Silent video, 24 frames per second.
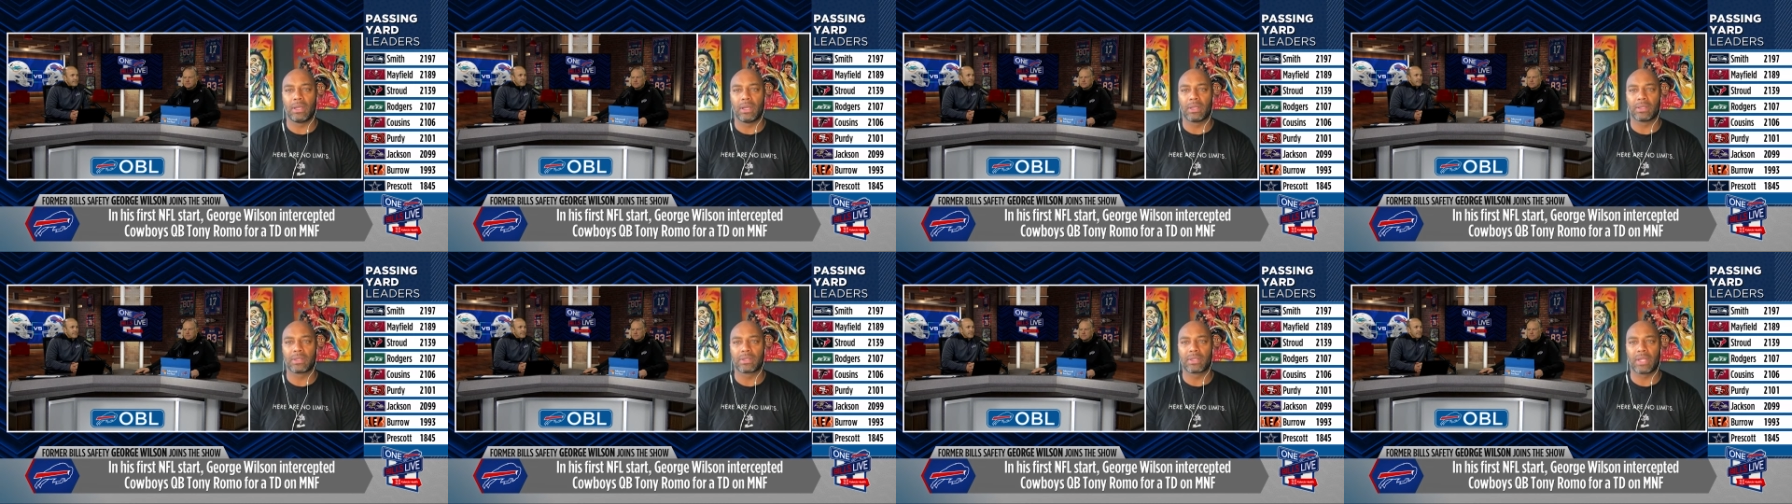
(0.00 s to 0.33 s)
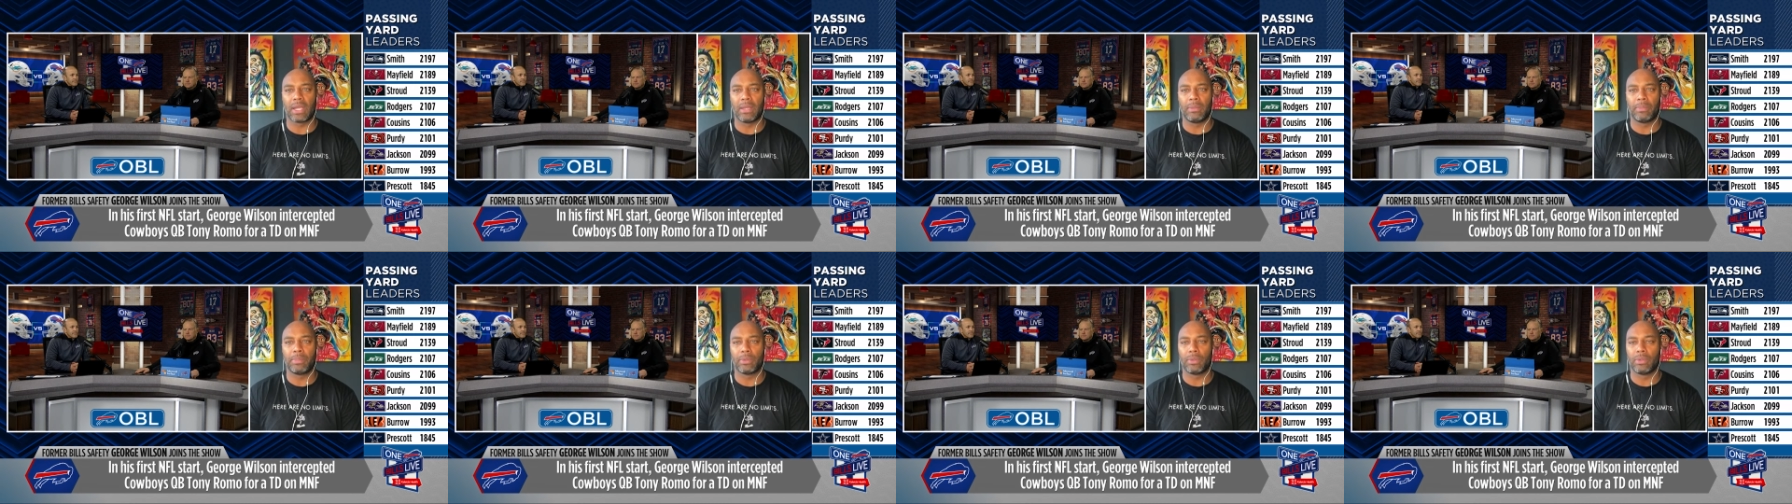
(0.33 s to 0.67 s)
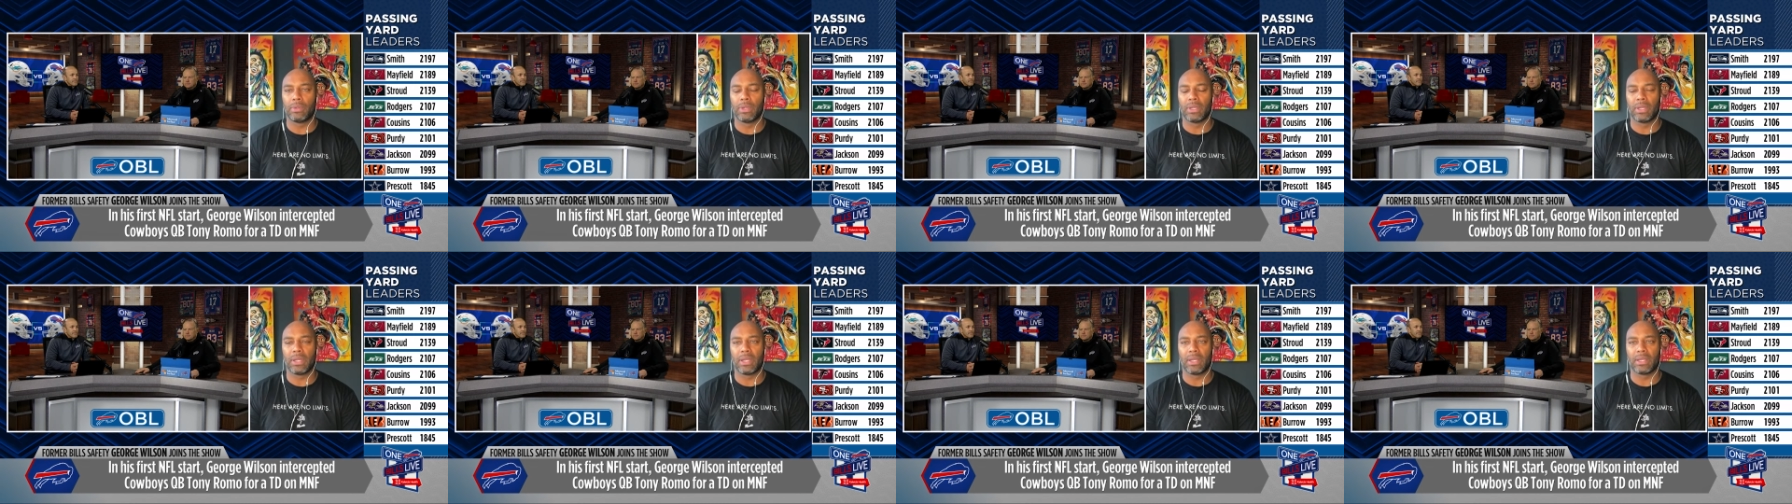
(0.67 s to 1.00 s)
a
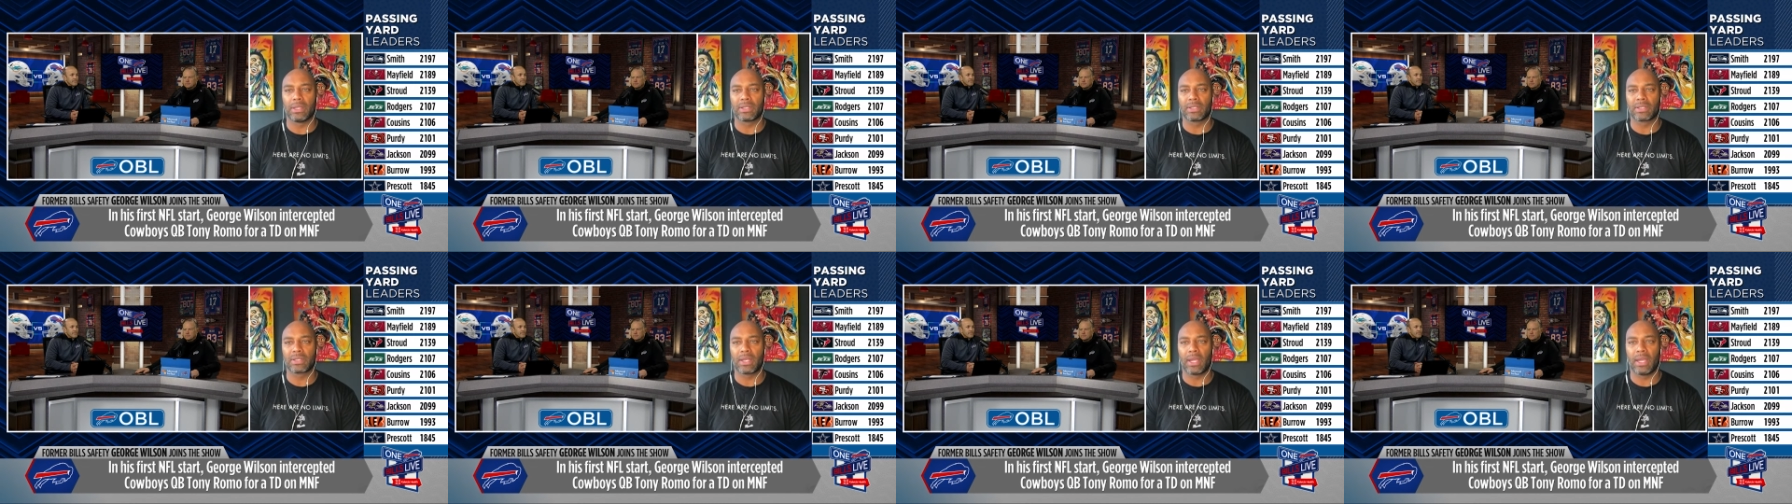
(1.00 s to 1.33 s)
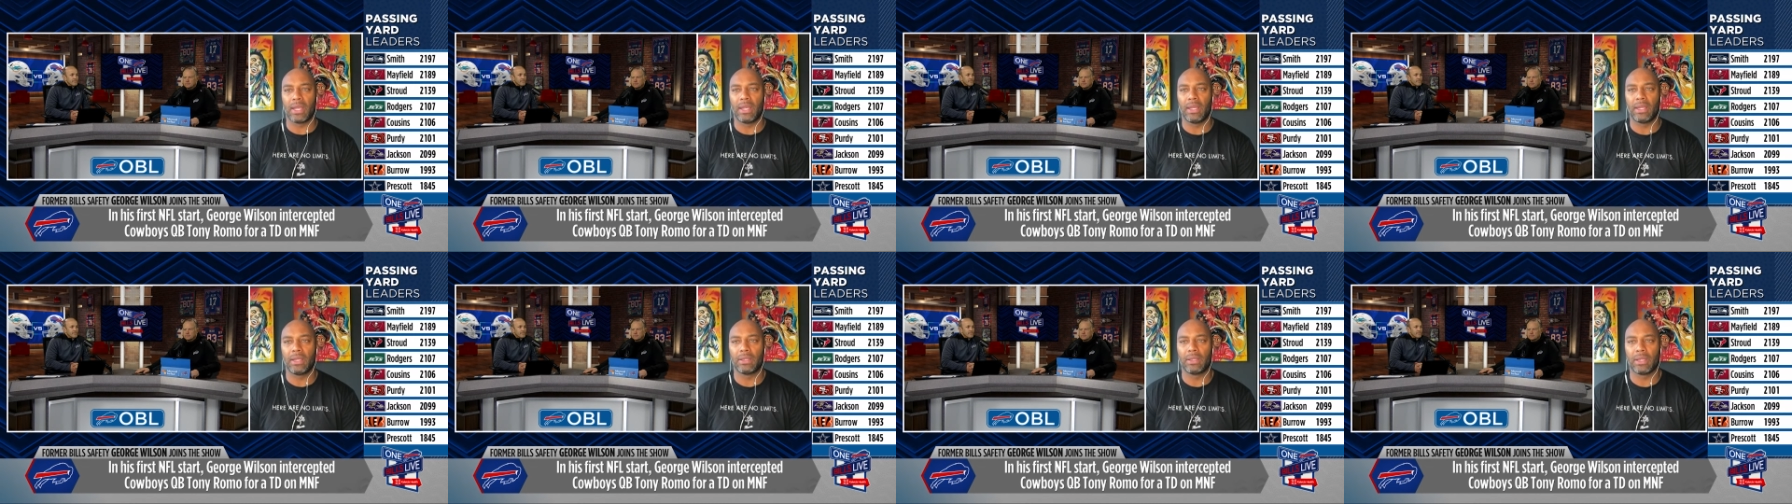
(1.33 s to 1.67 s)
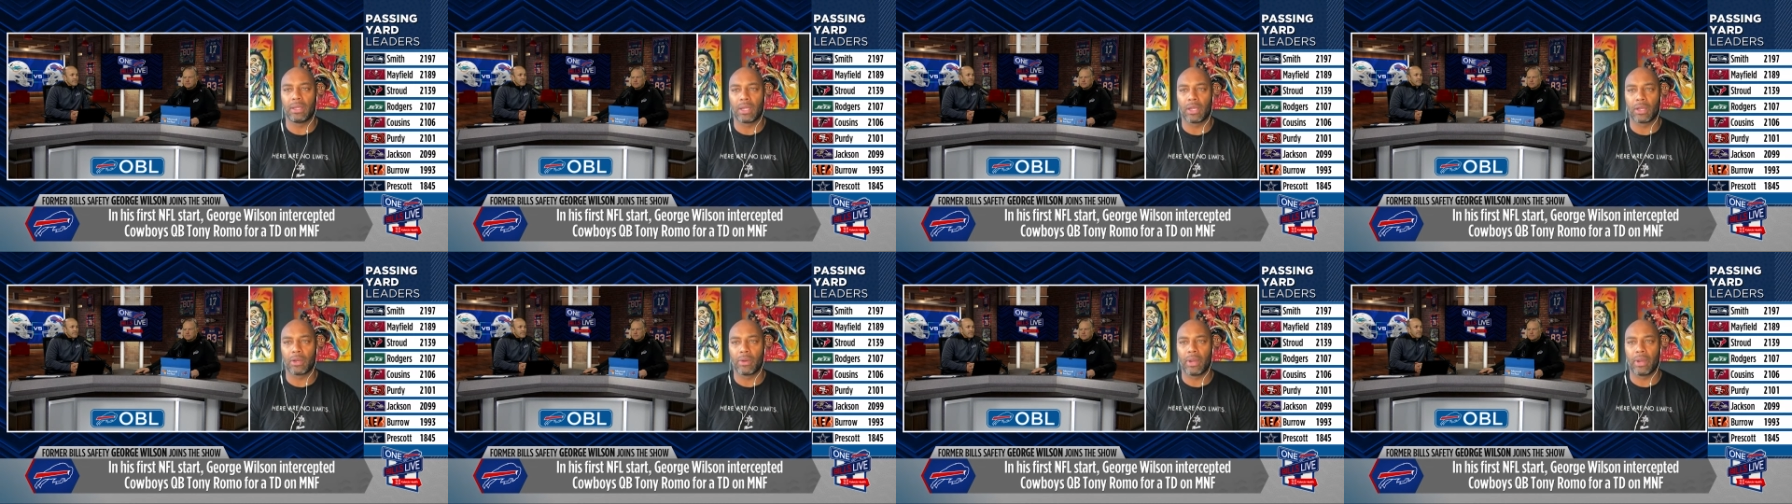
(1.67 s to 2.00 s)
staple and it's stained and
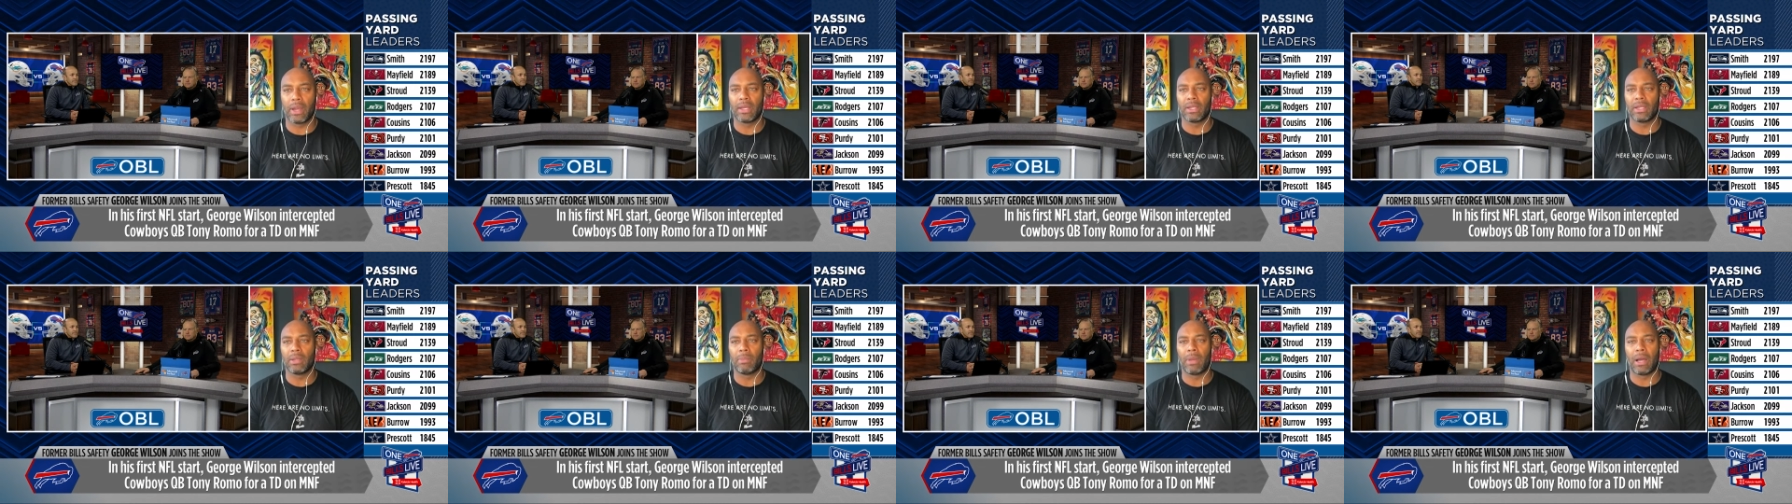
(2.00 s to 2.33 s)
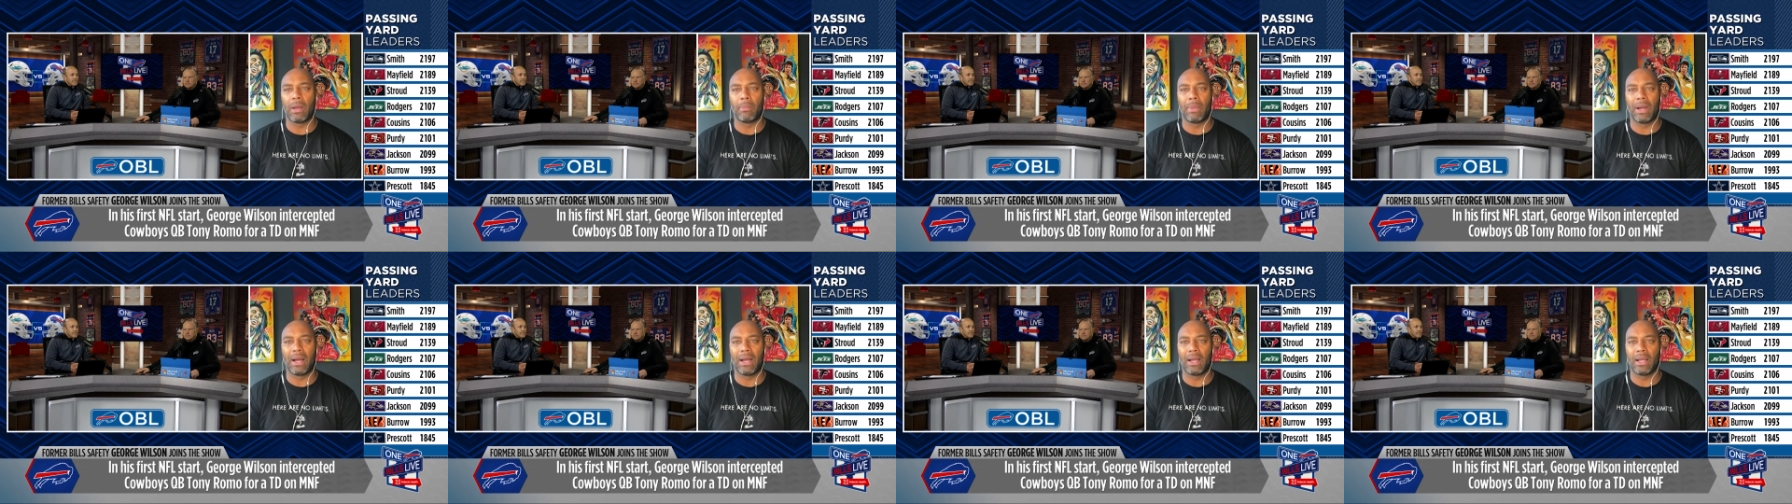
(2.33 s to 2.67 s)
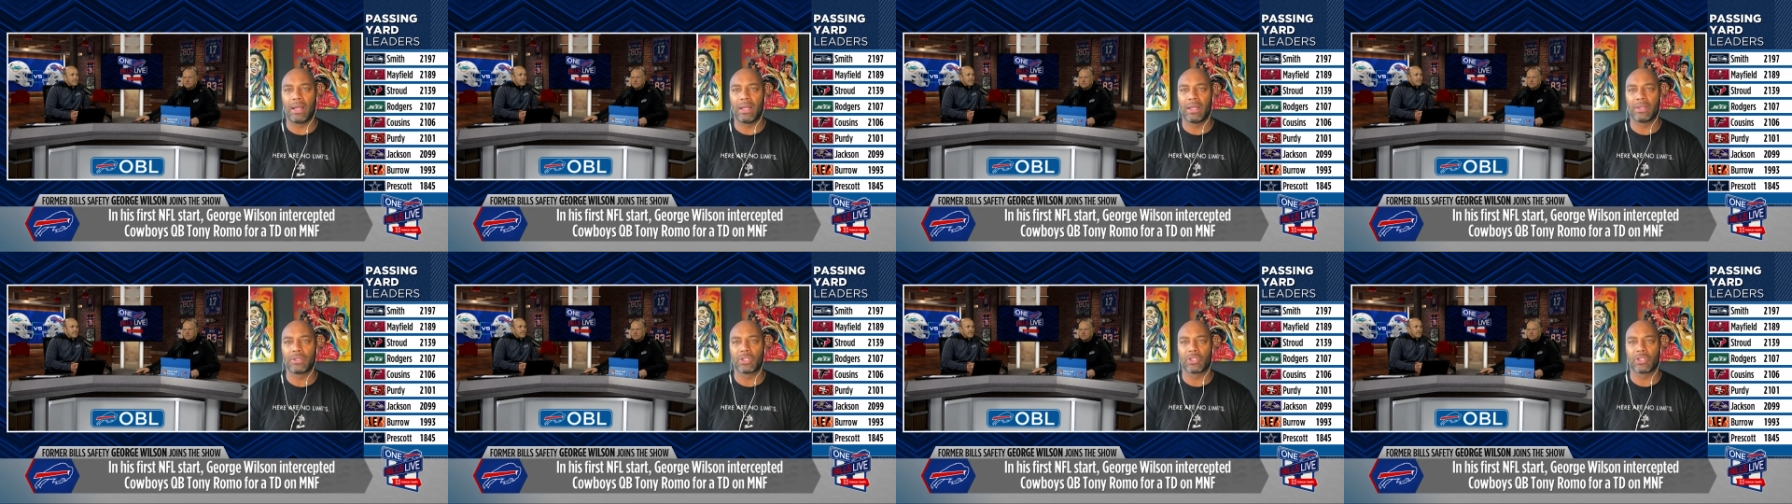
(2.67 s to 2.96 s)
ingrained in my mind